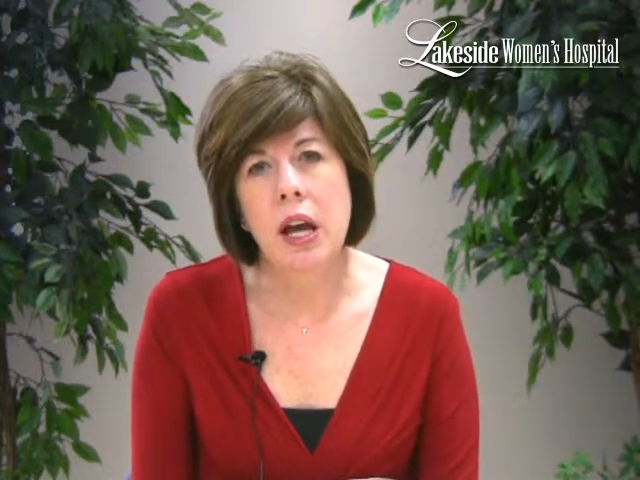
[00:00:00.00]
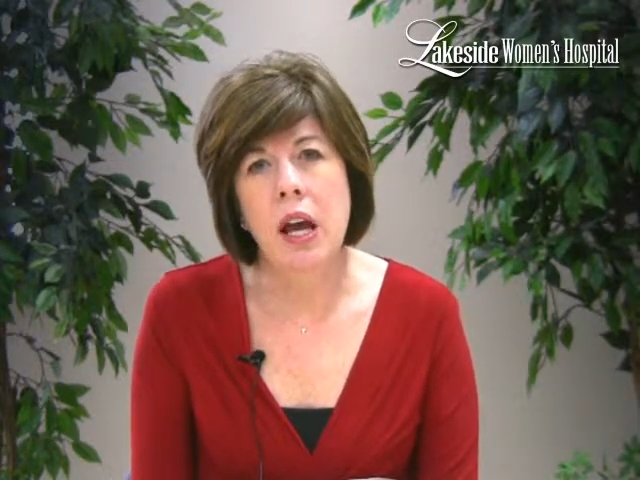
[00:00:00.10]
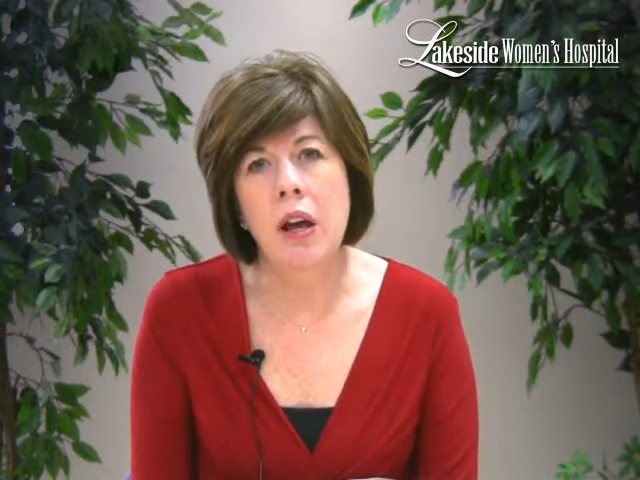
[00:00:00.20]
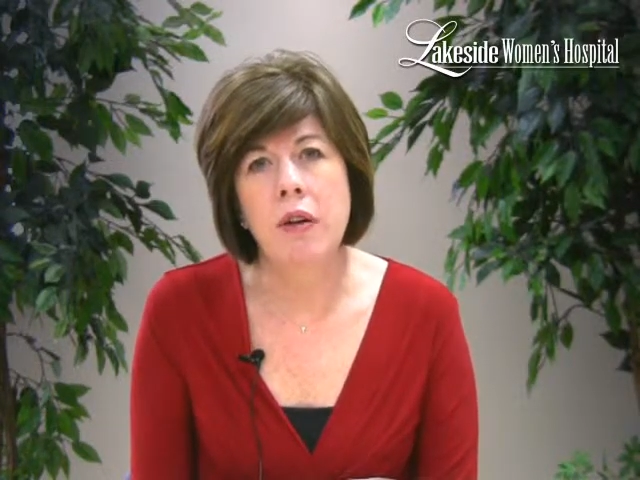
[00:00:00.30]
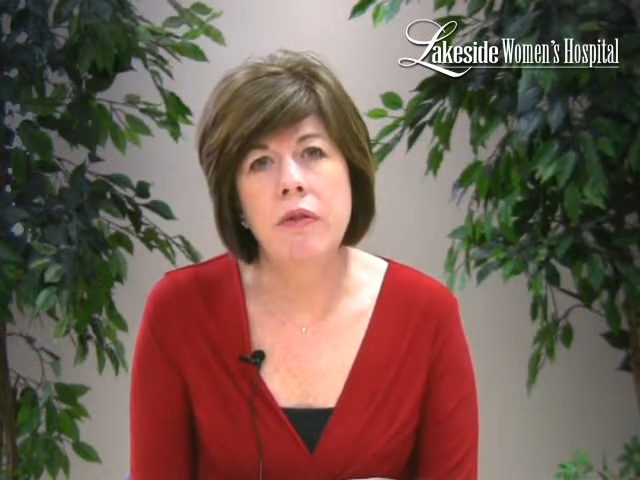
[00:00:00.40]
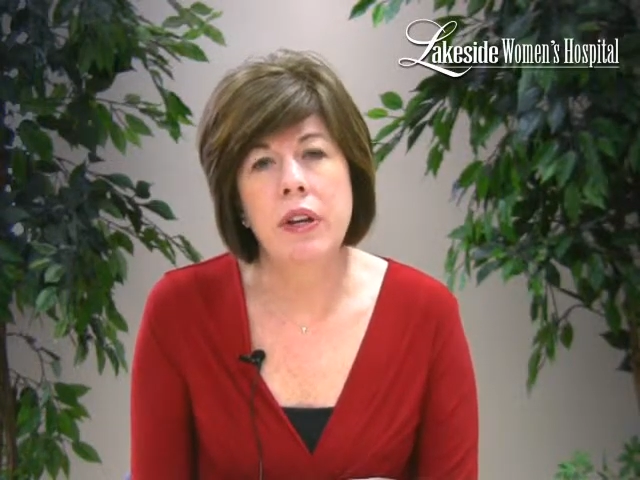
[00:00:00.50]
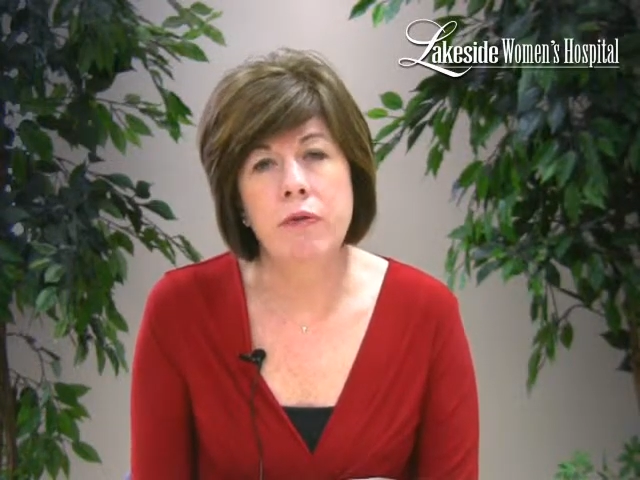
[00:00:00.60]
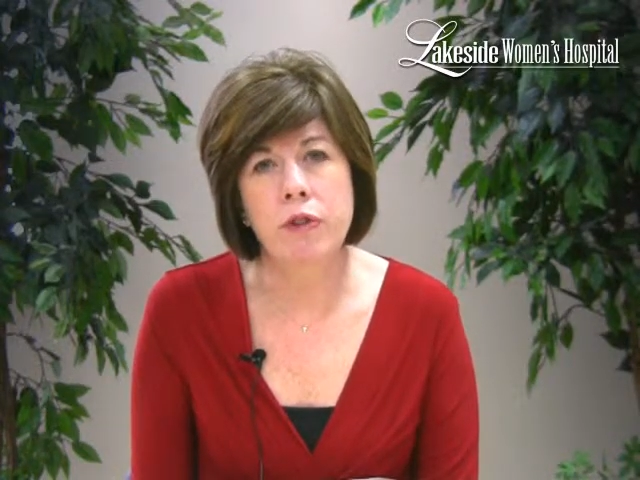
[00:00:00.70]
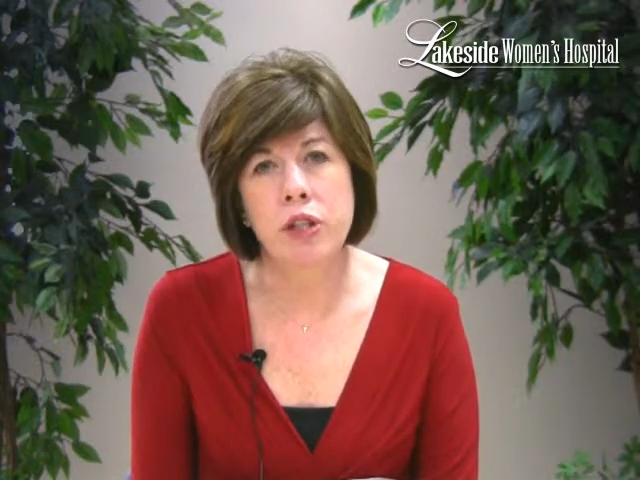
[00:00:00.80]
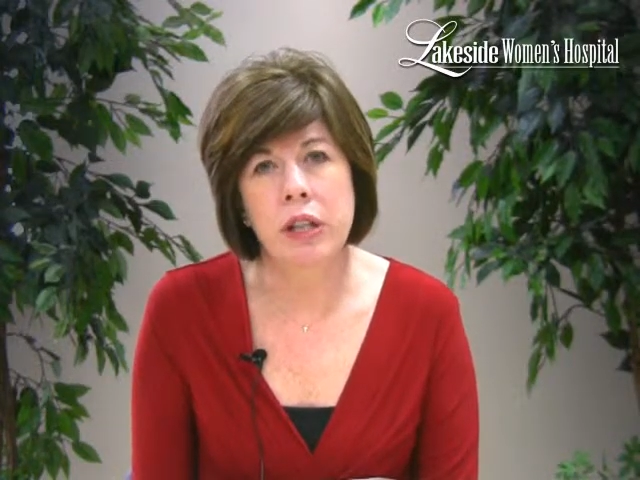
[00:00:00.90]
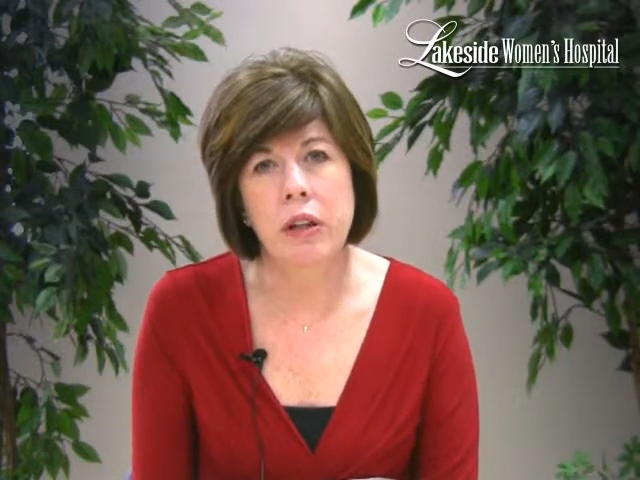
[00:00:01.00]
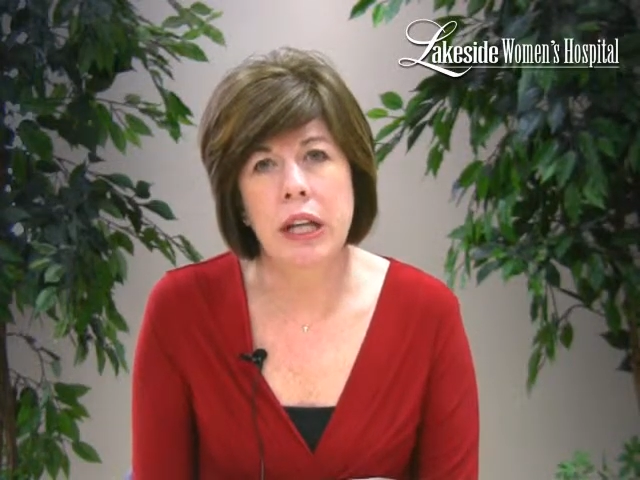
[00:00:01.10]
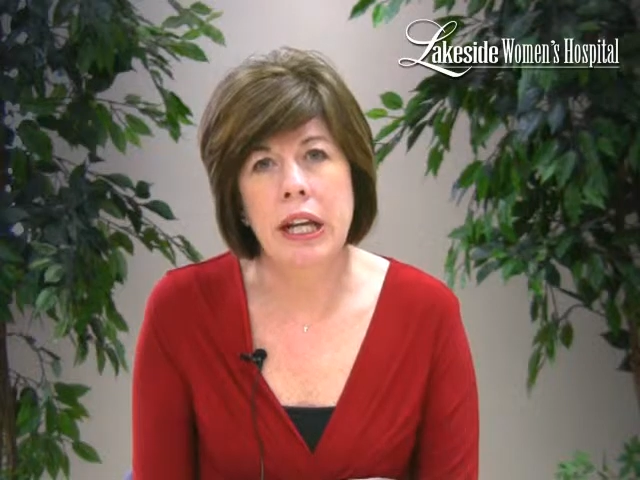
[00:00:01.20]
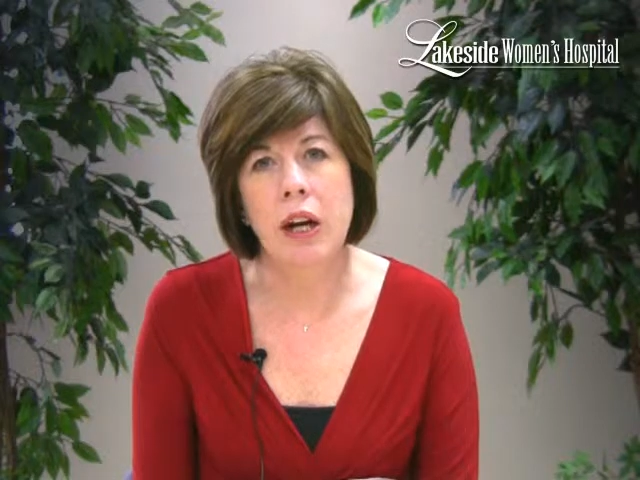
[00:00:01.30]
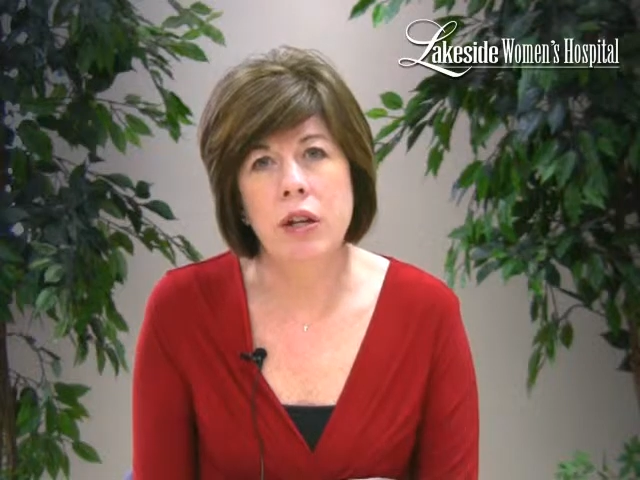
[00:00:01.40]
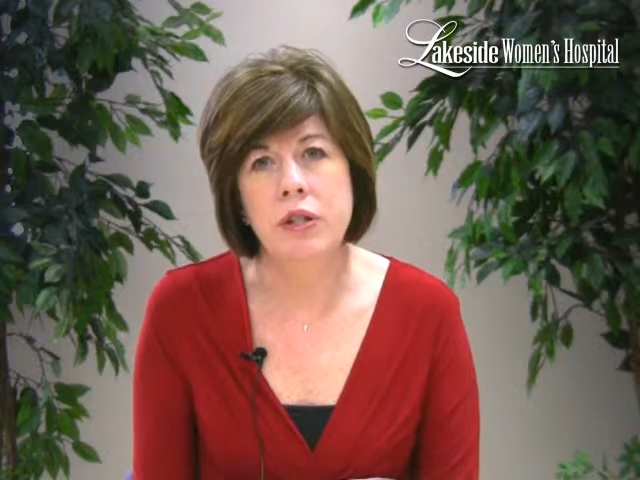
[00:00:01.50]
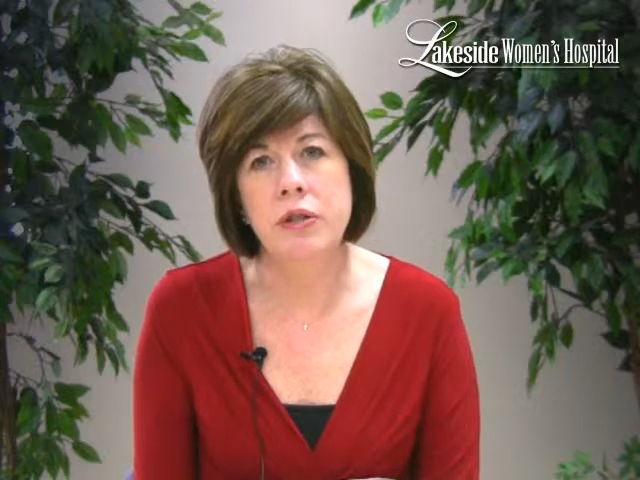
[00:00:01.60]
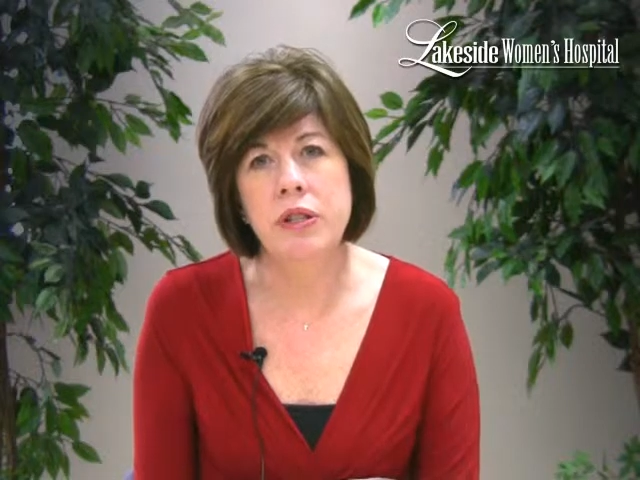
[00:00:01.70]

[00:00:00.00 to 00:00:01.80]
of infertility are due